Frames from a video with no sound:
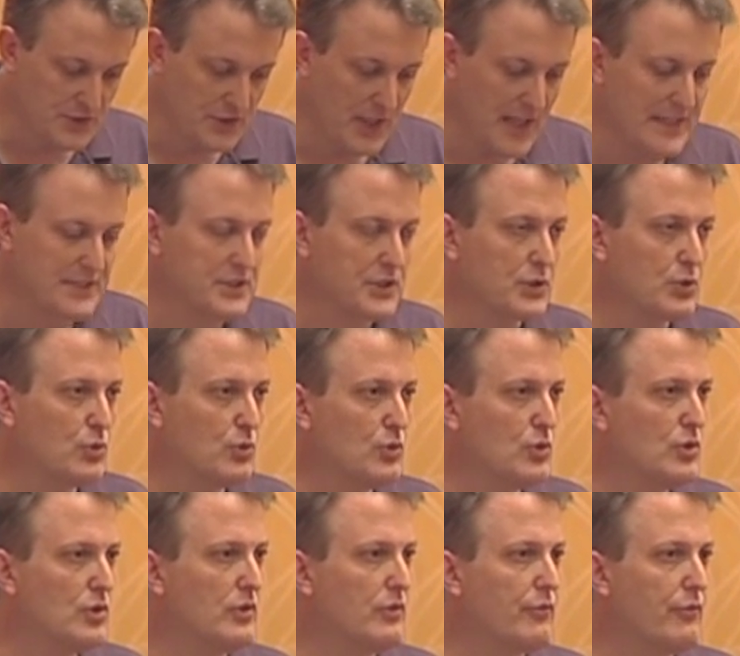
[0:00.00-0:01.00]
So that's a
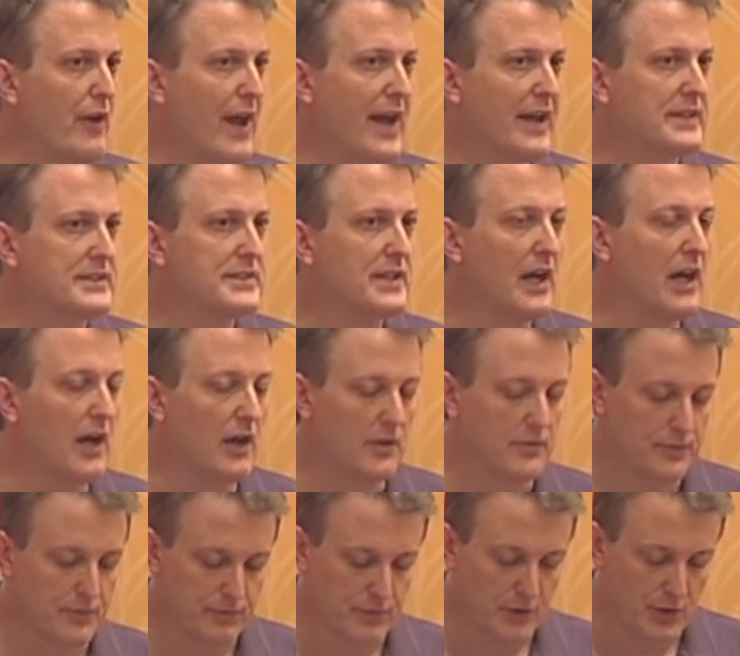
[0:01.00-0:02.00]
cool effect
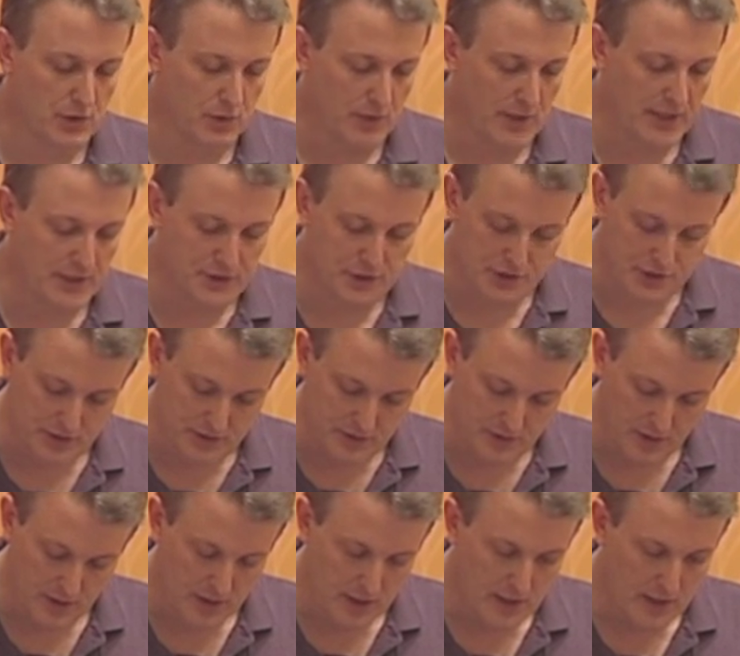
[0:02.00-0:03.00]
of curation
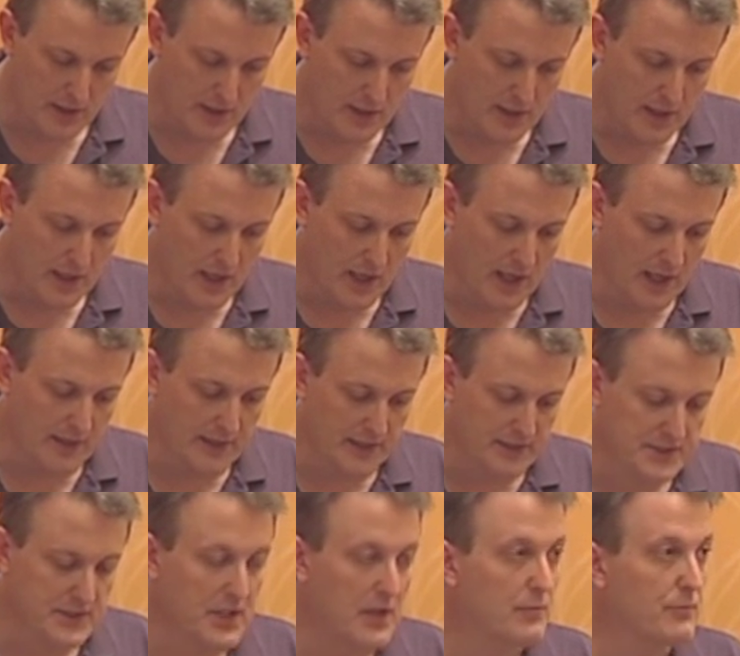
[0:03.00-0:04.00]
uh,
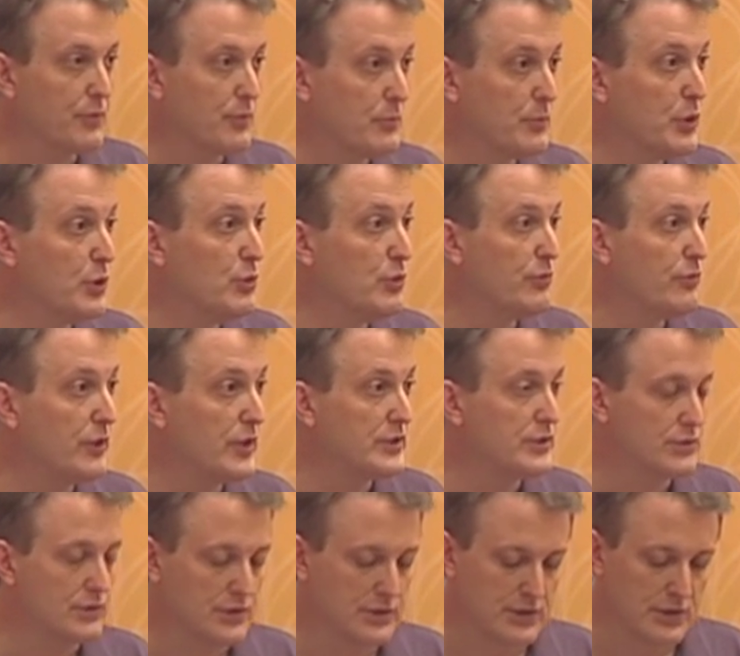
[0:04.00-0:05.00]
that's come from new
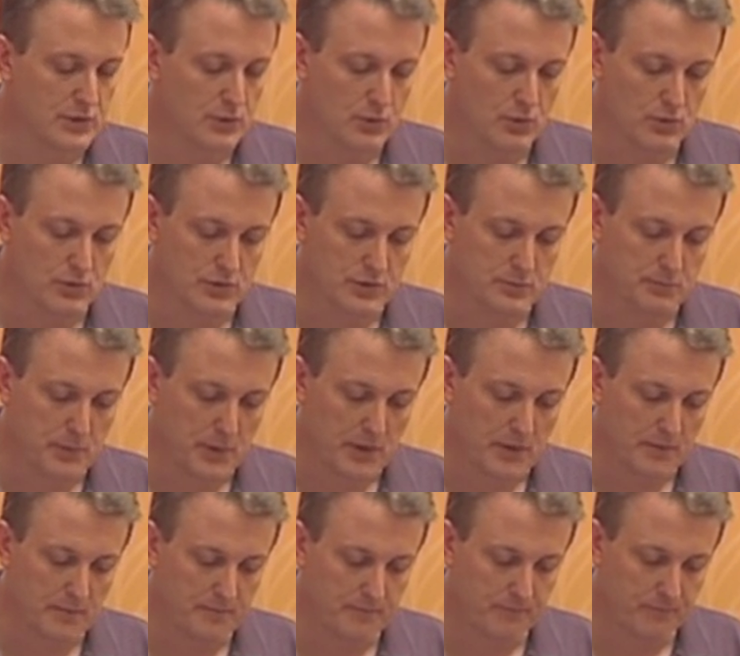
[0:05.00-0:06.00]
features that Google's built.